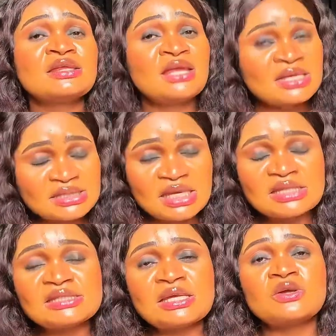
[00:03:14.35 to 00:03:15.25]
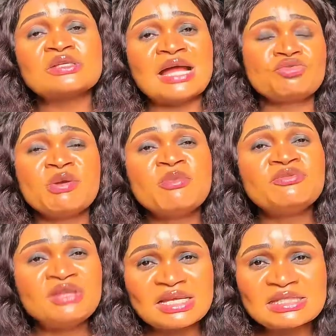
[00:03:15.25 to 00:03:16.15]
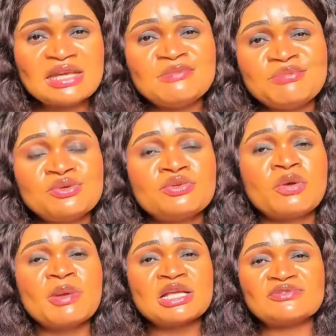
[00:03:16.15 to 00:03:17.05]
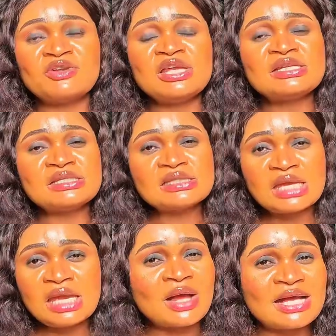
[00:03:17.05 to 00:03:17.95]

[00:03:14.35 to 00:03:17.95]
dead skin cells and remove dead skin buildup, exfoliate the skin,